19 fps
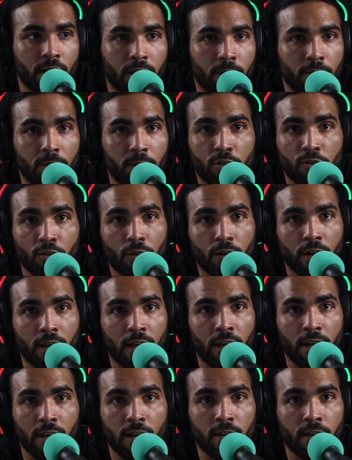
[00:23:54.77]

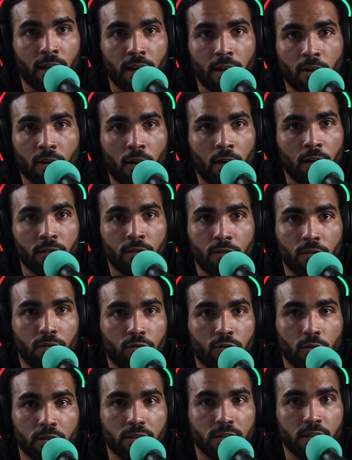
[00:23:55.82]
Missouri, like all
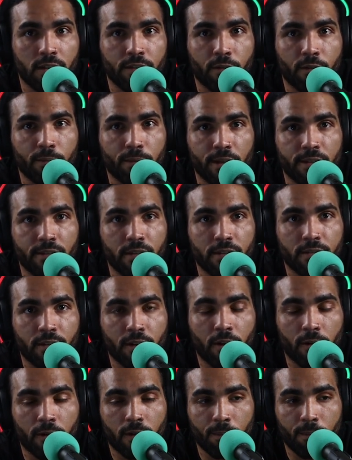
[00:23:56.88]
sorts of different places to
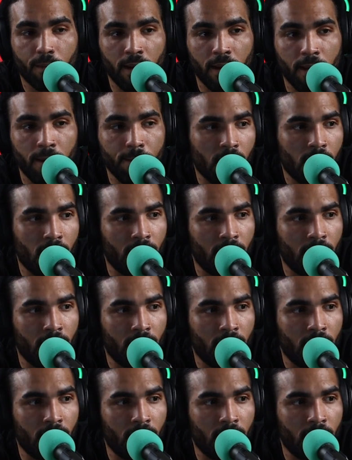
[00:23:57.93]
go compete.